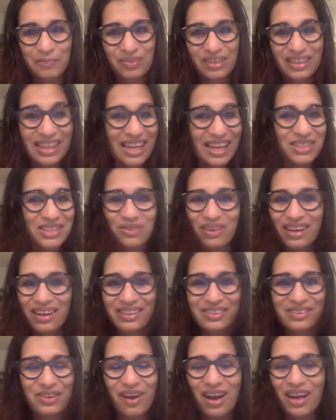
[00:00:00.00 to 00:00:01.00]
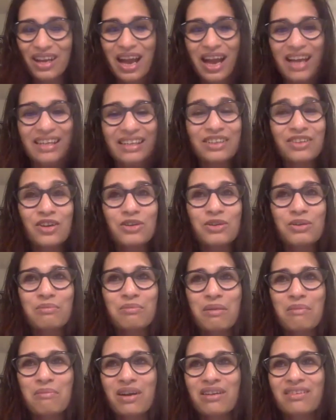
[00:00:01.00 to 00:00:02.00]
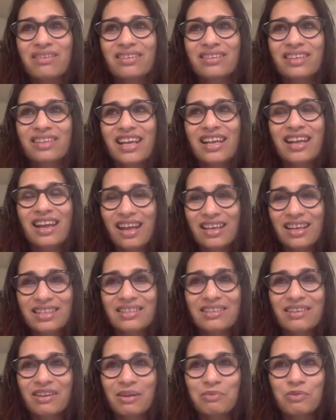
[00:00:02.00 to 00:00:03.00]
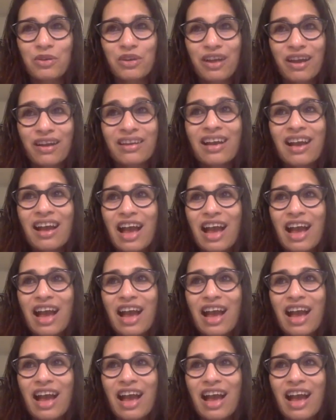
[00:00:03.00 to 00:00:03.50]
That's why, you know, I cannot remember the last time when I